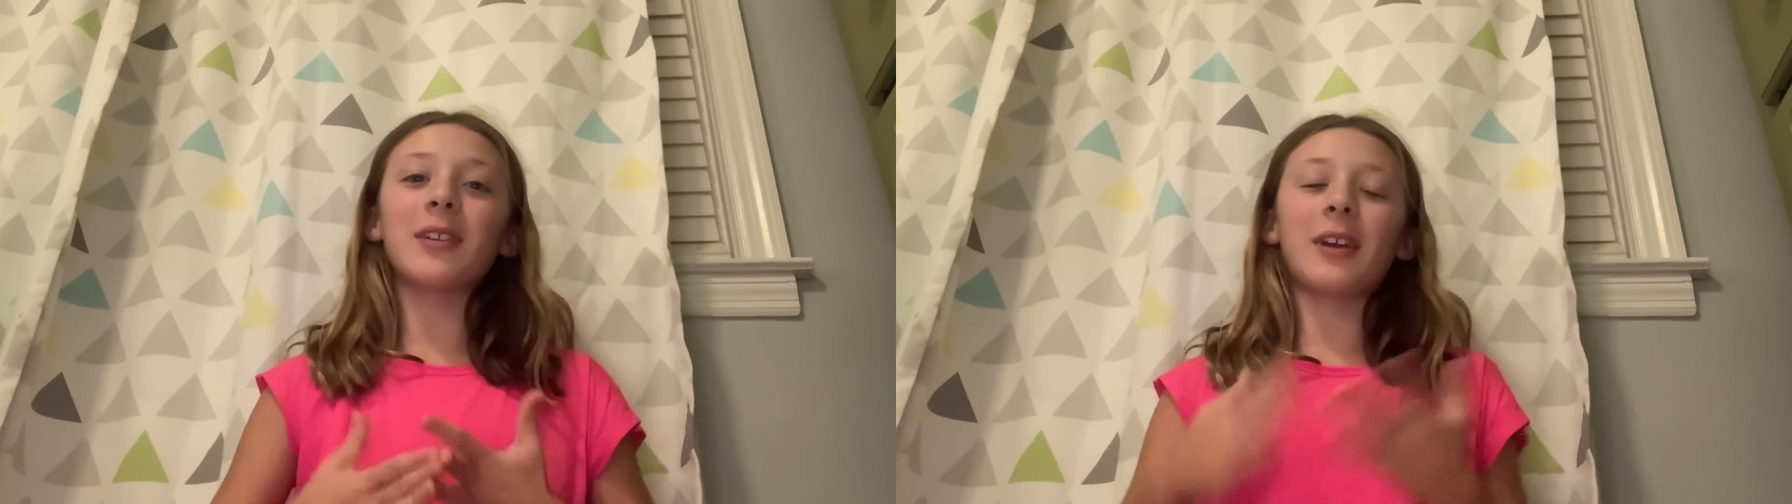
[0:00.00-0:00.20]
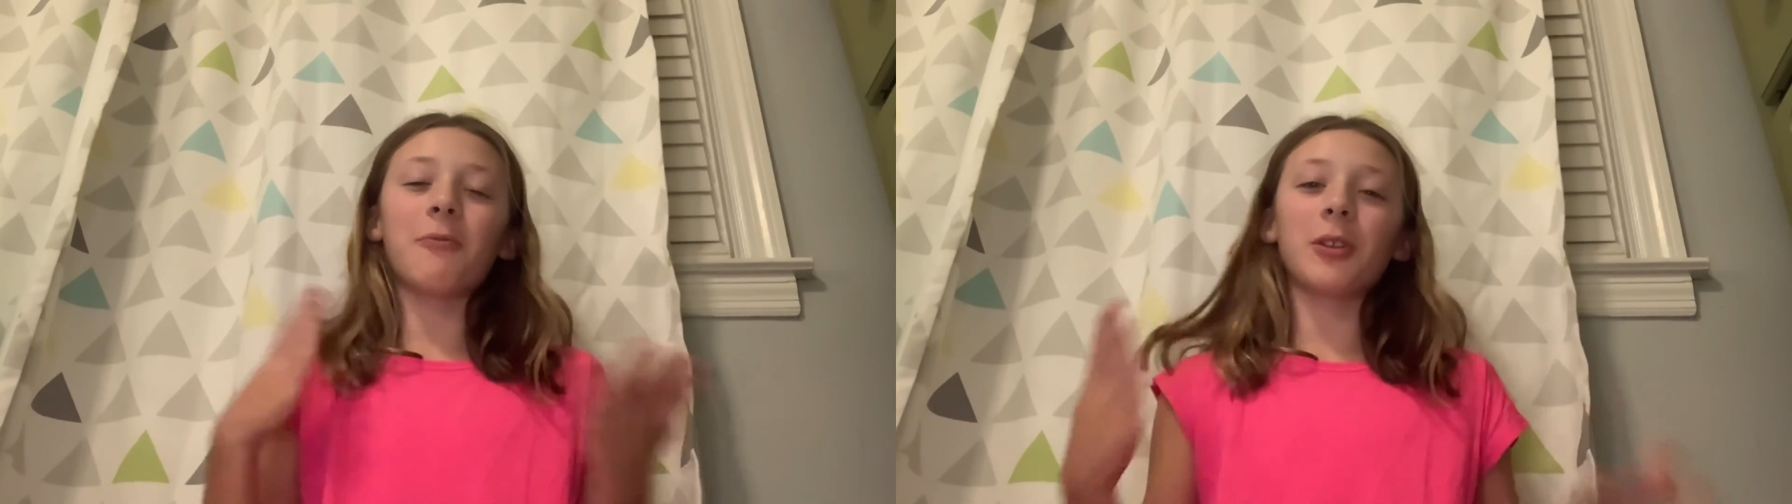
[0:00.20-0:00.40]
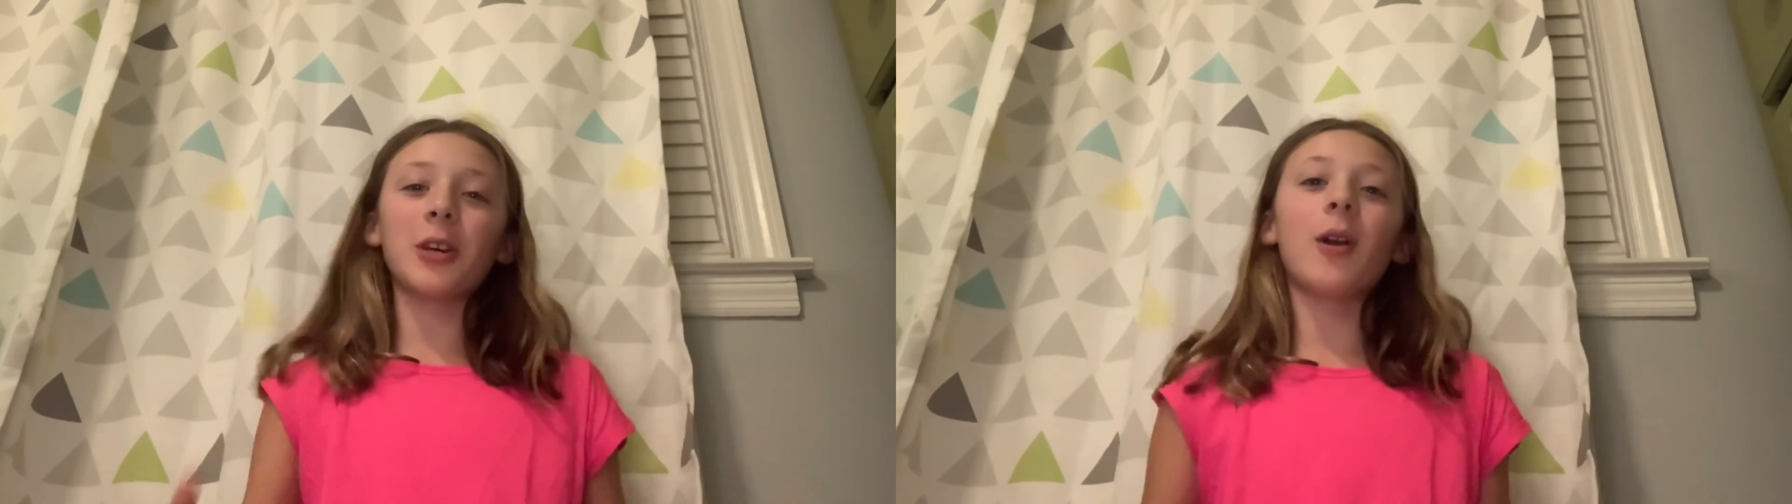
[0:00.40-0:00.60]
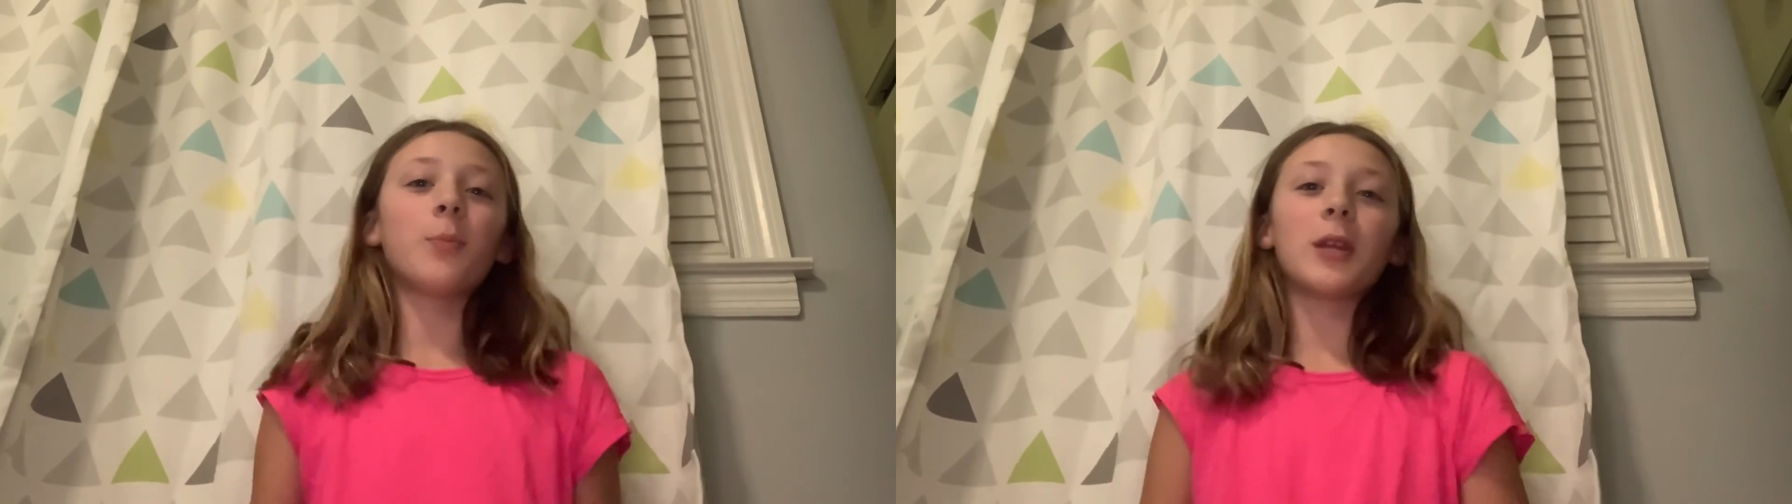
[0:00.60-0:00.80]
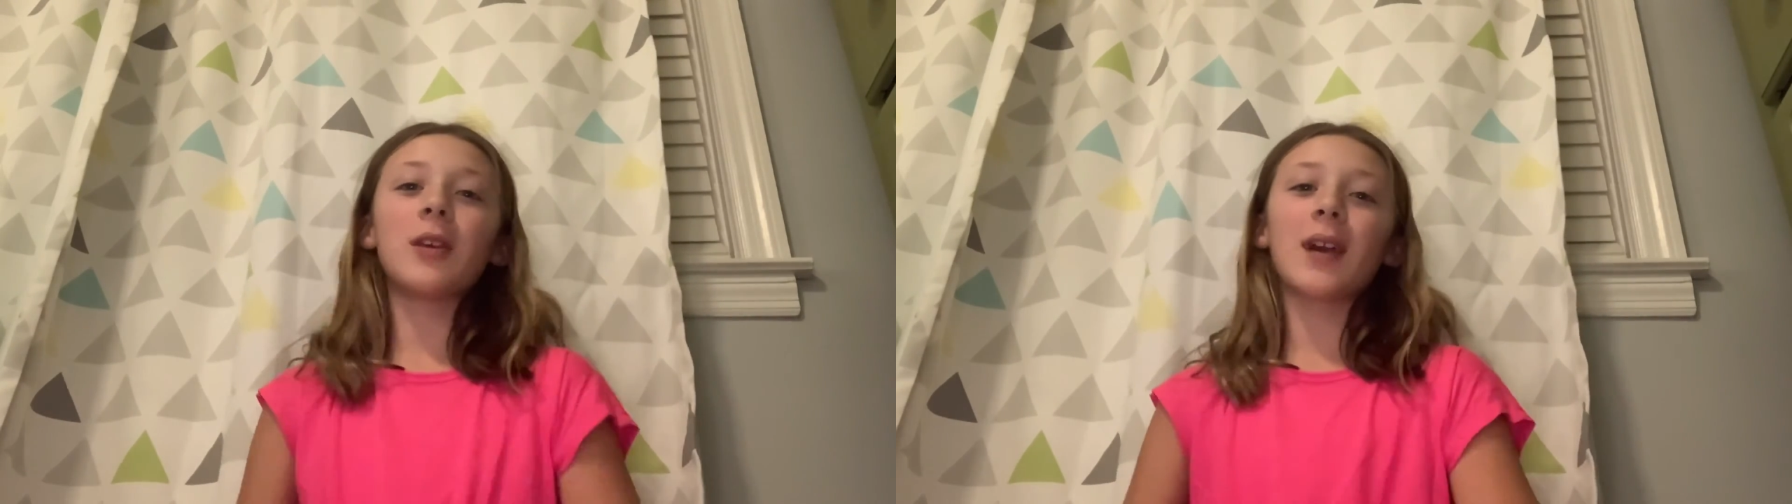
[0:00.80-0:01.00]
and I really
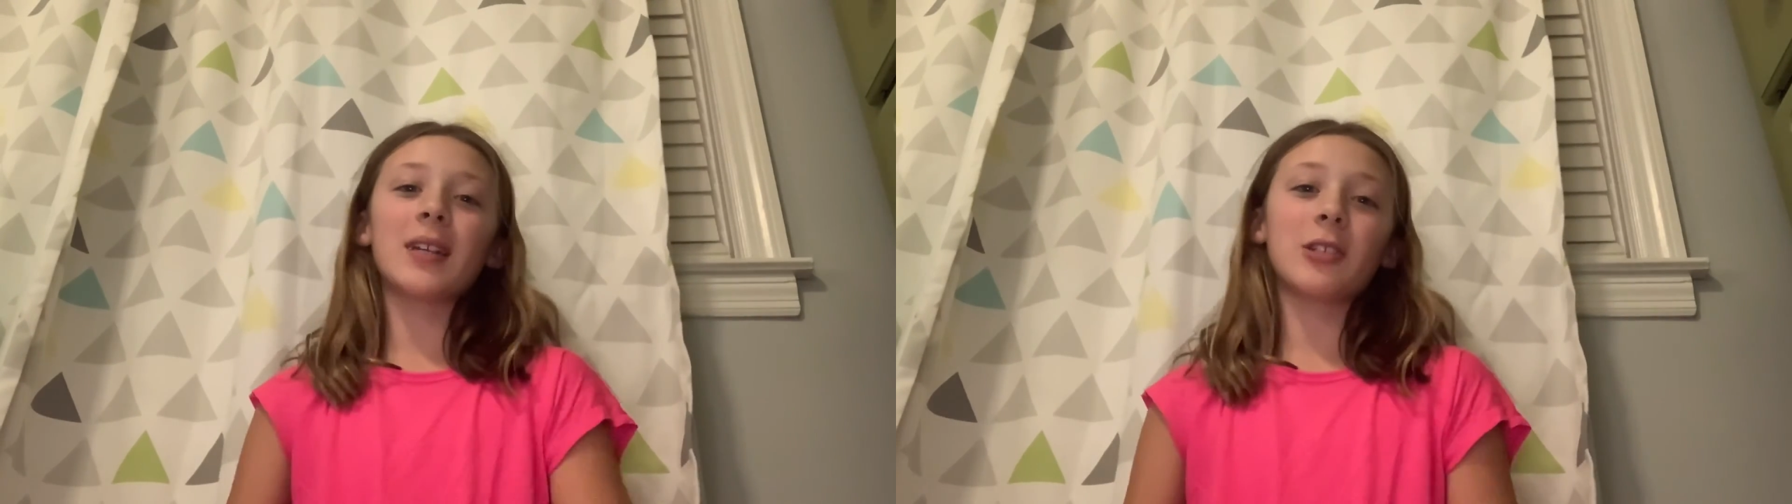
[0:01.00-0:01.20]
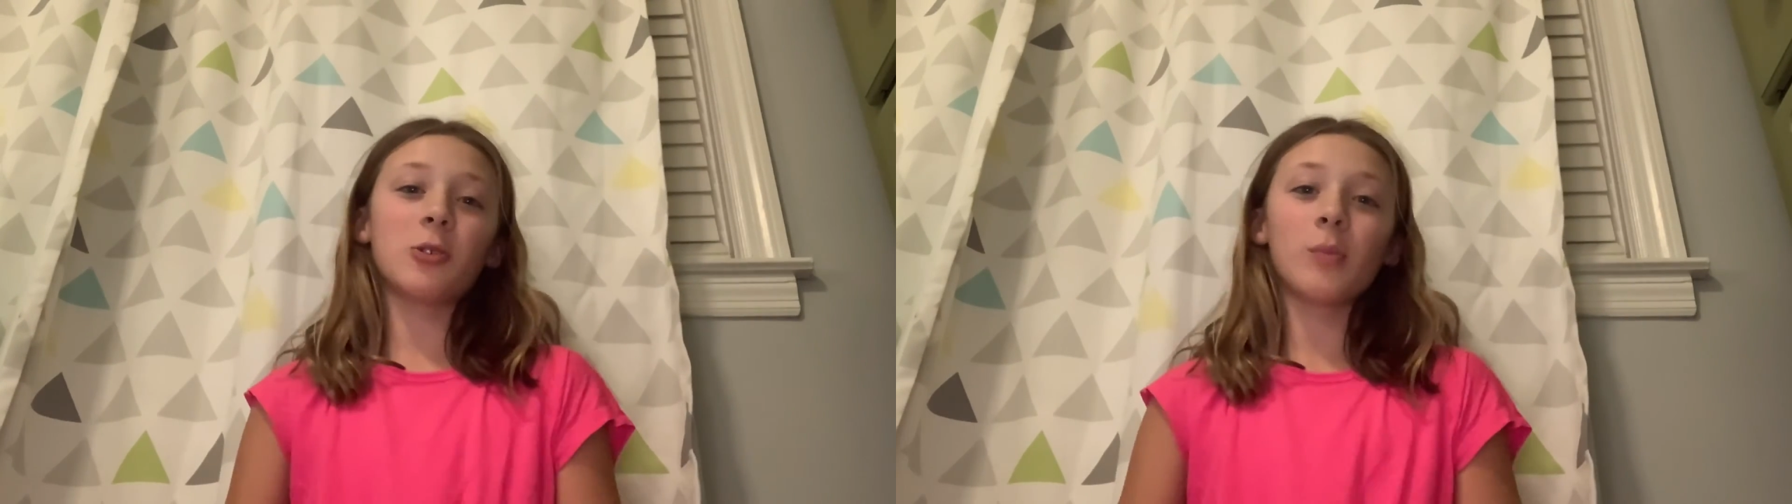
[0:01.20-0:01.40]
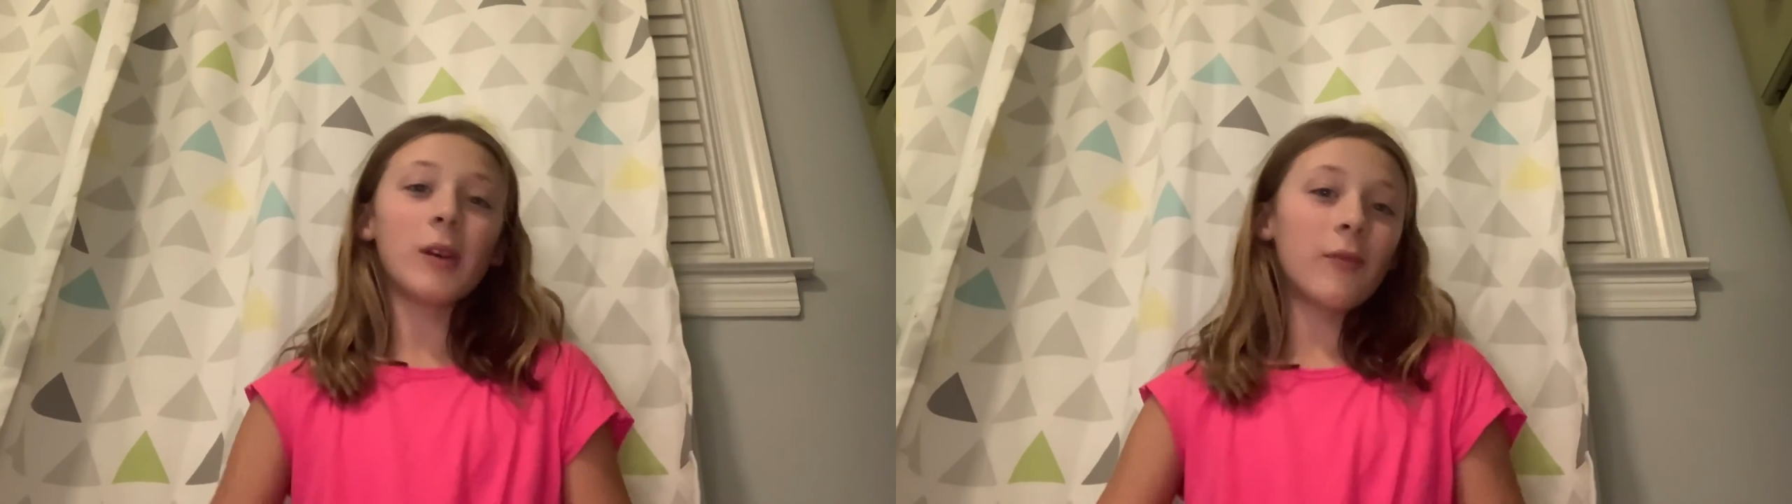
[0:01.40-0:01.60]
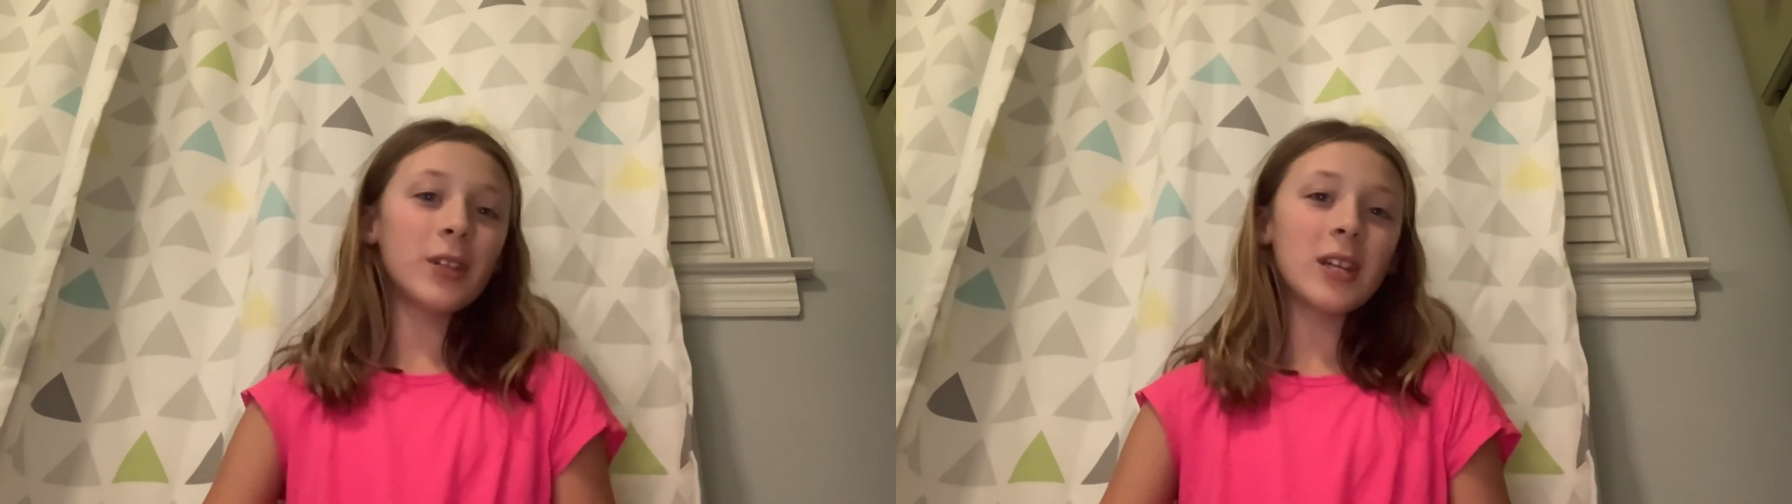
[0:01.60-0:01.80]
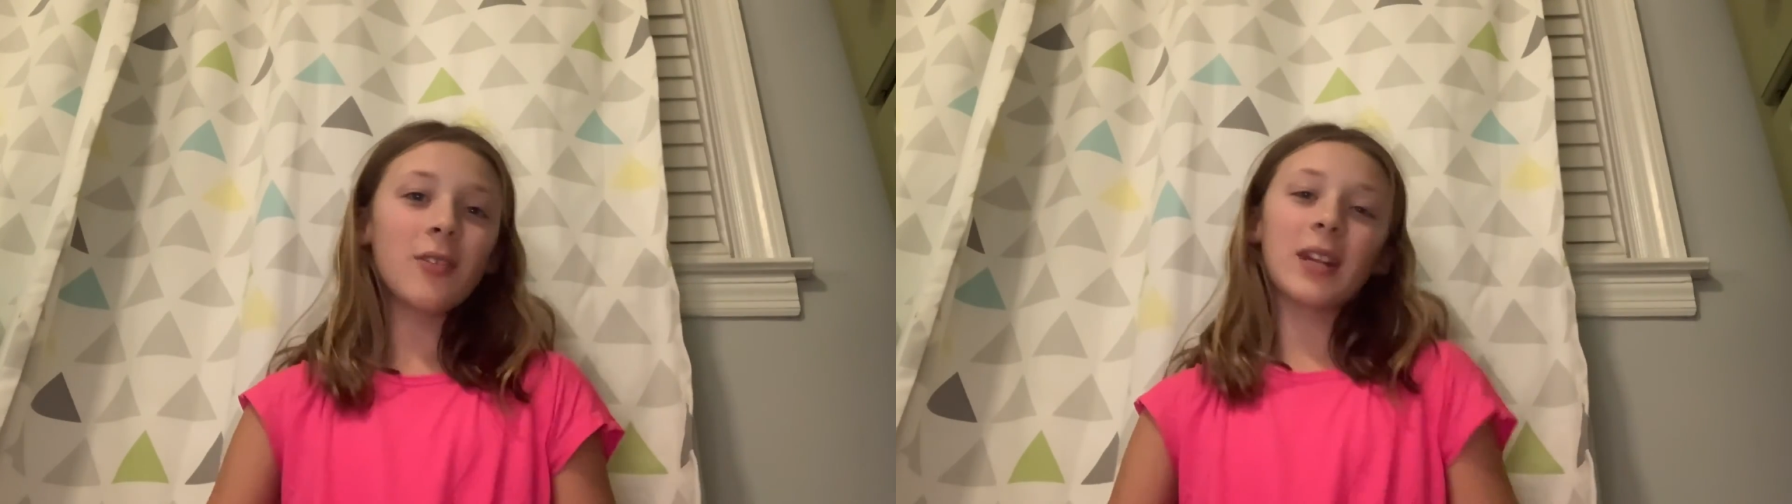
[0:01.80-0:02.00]
hope that you guys enjoyed my video,